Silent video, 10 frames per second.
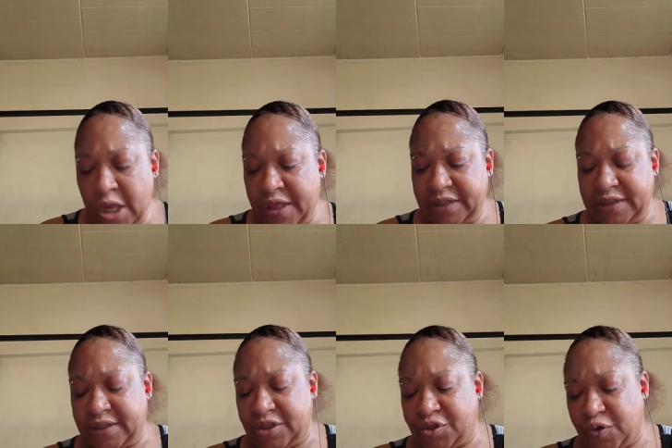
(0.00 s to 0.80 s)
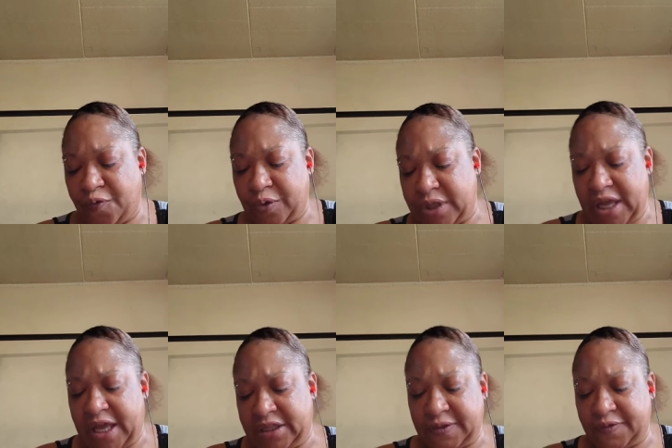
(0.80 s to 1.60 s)
This is the truth with the
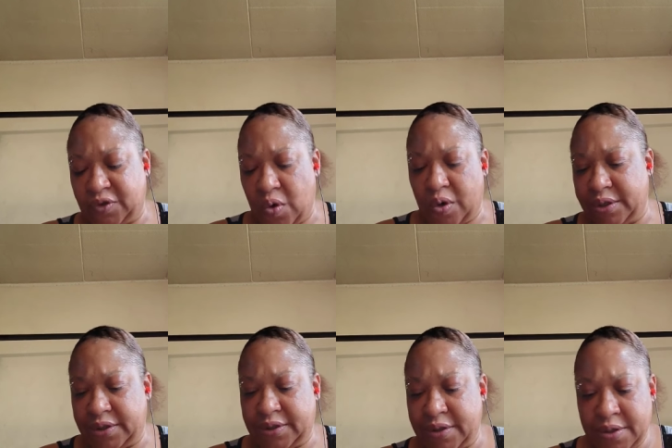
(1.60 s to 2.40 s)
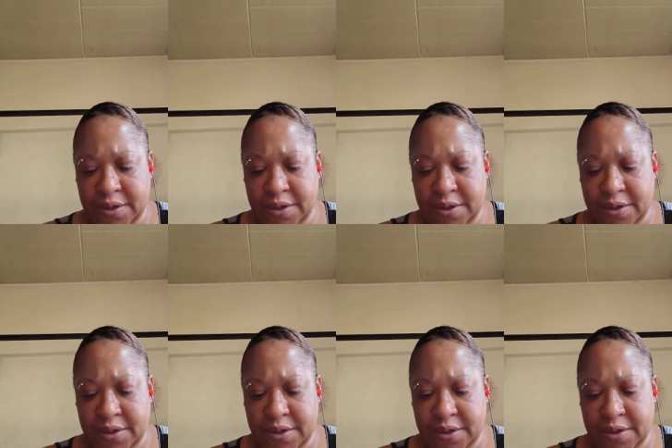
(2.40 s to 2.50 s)
Ace of Swords.